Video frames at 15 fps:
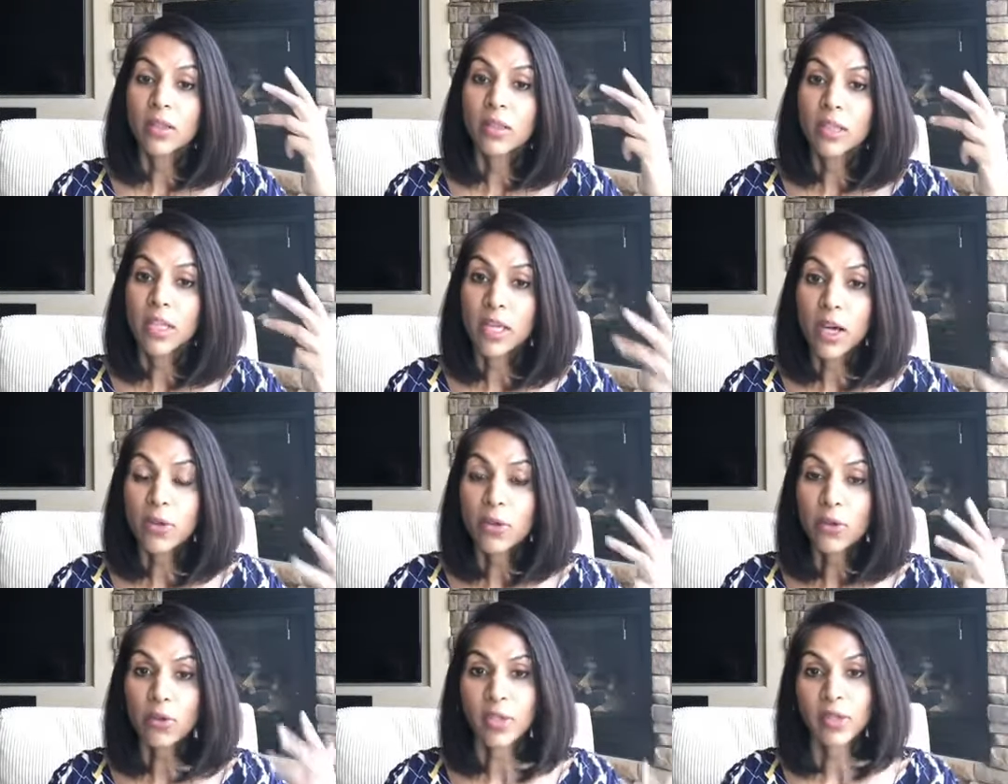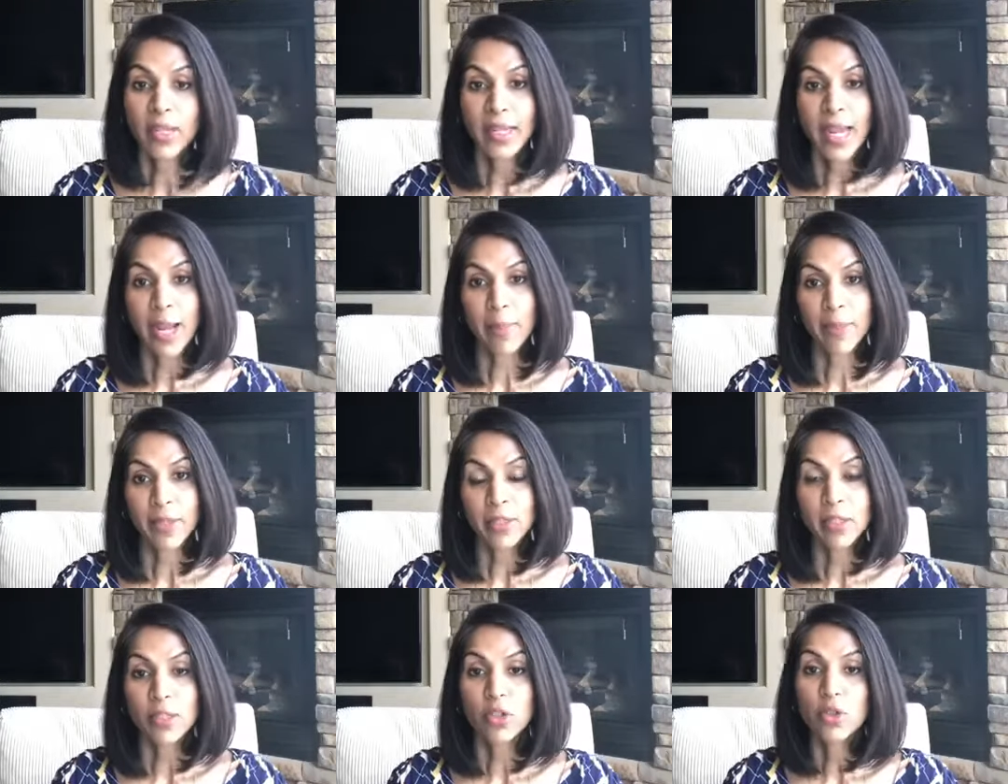The other thing that
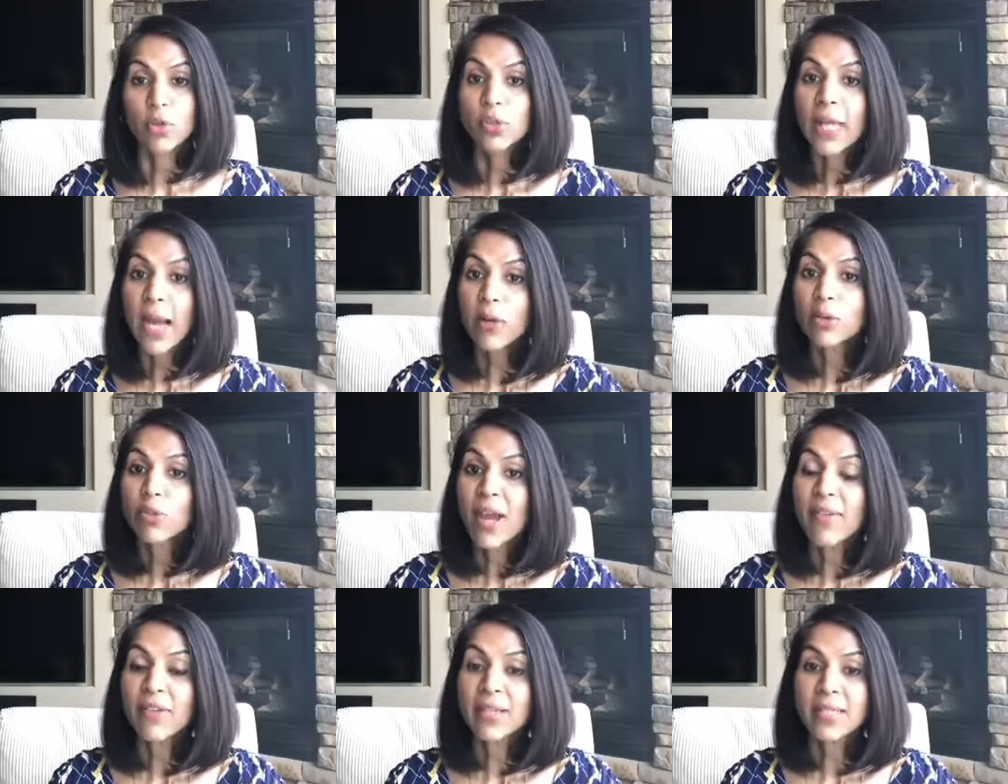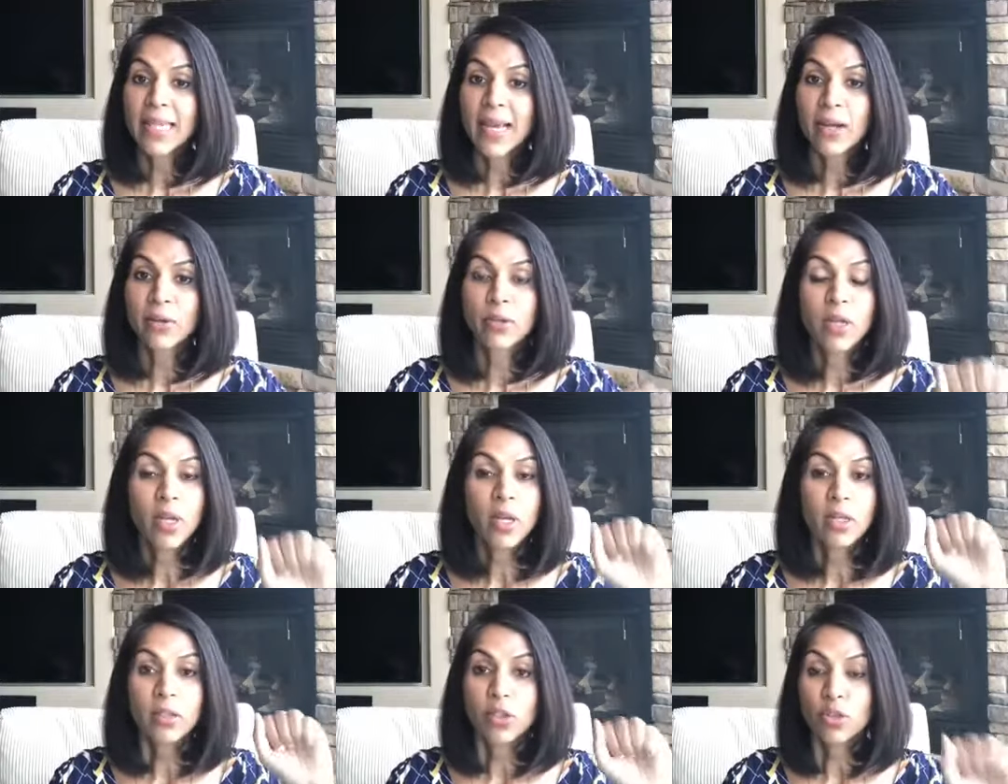happens is you're now driving down
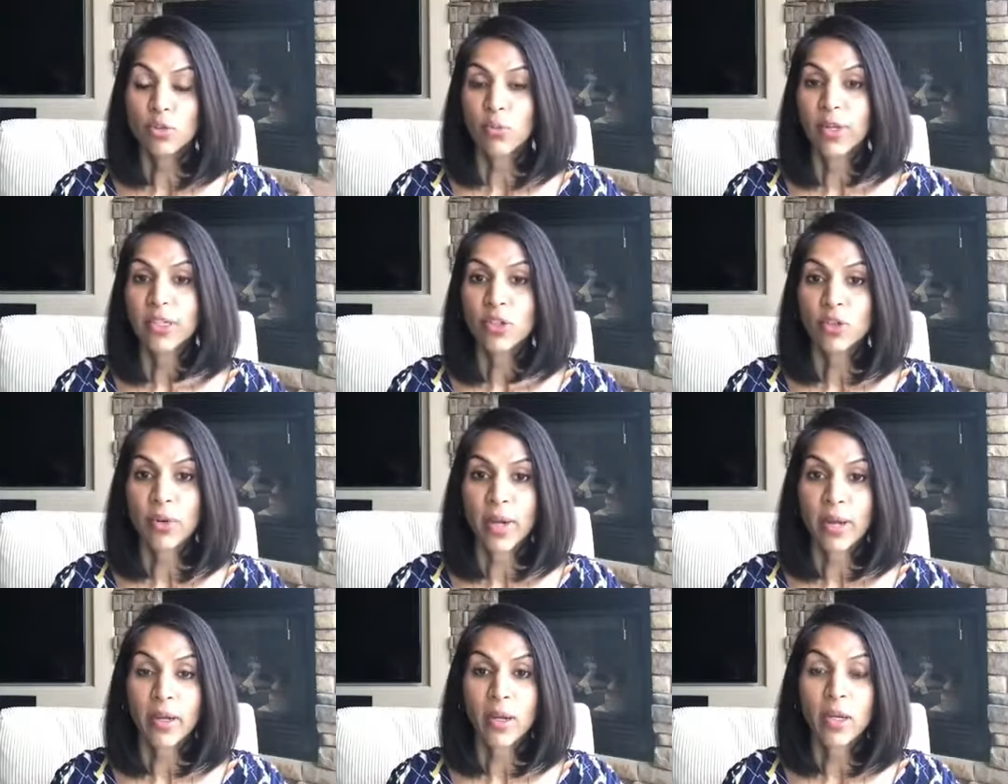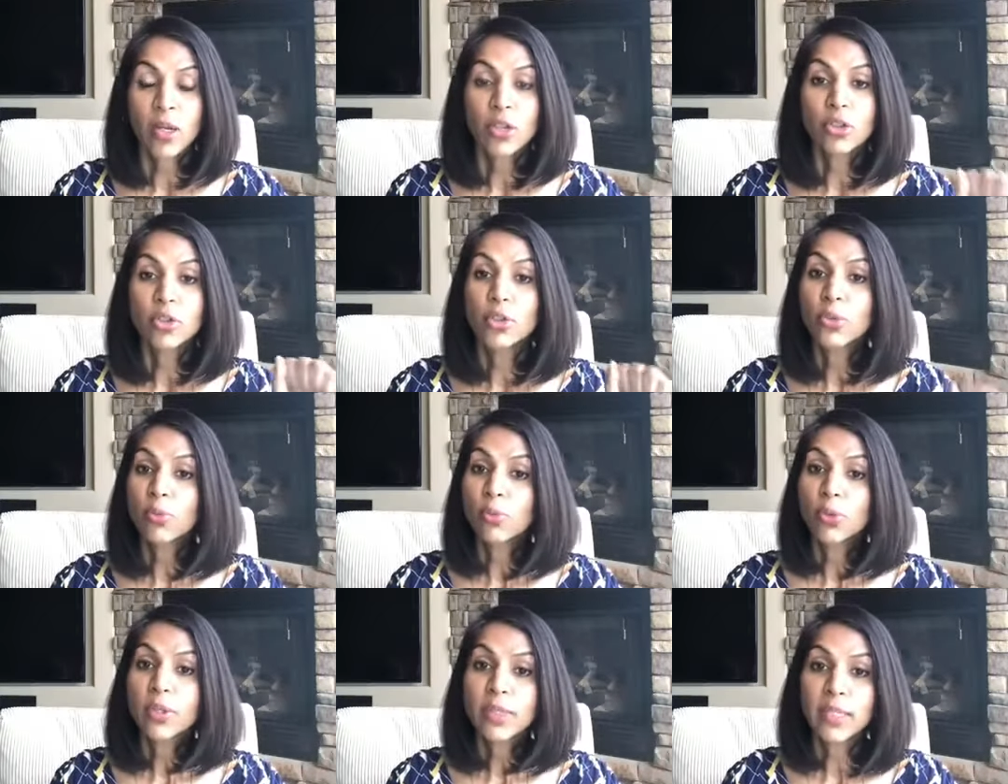this racetrack. Do you
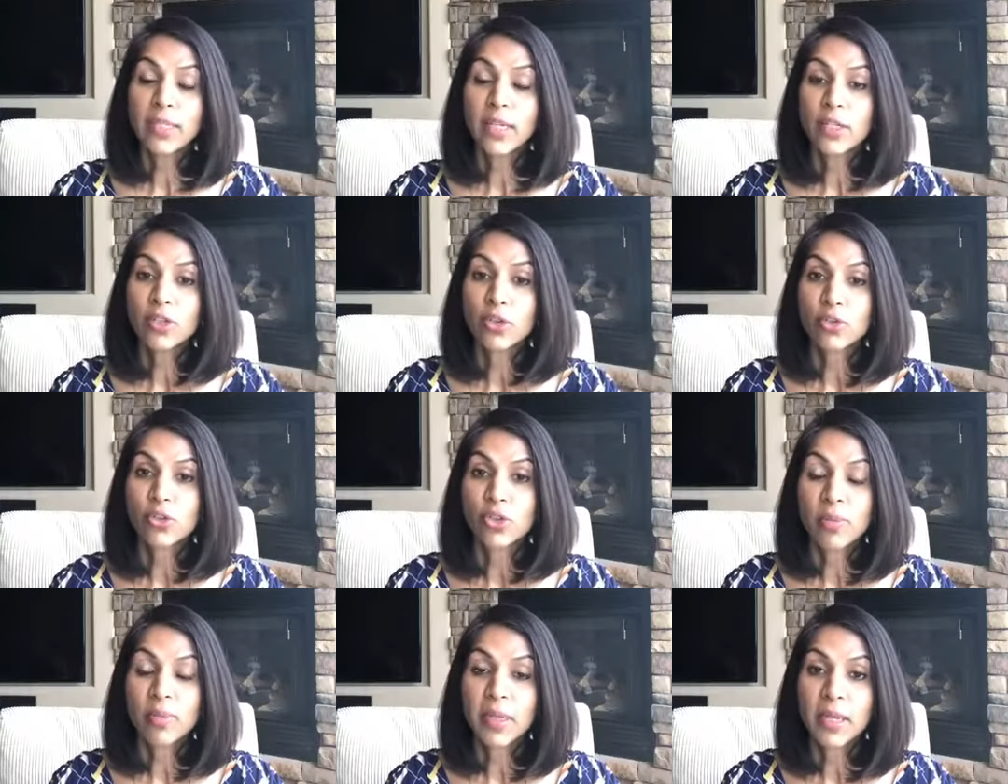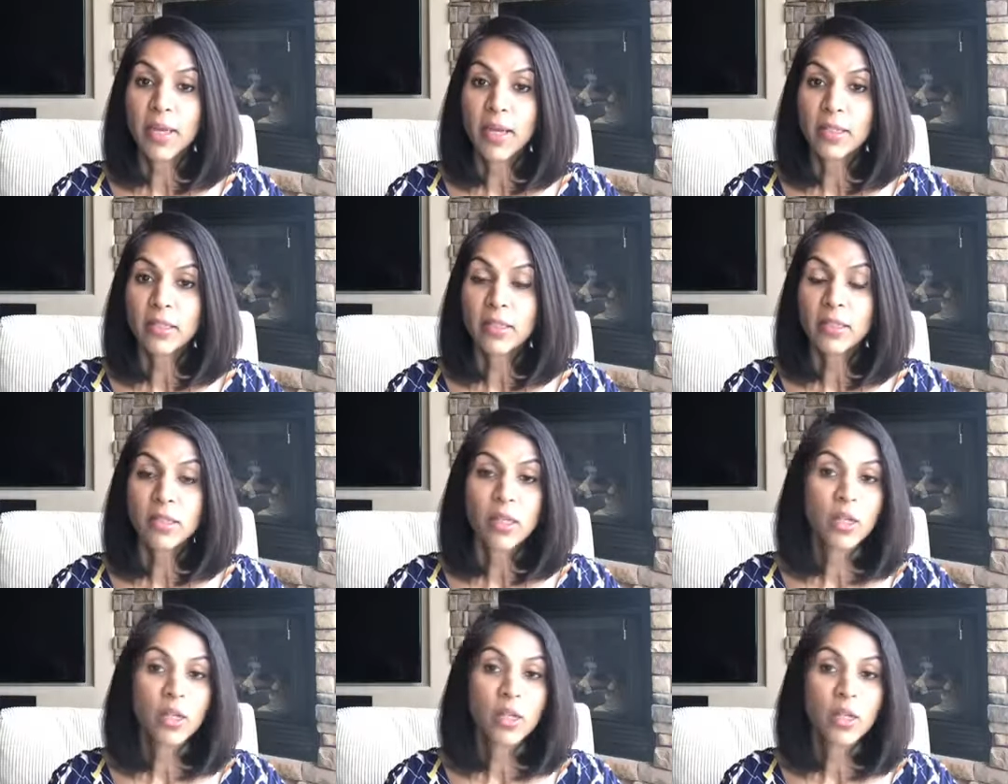really need your GPS?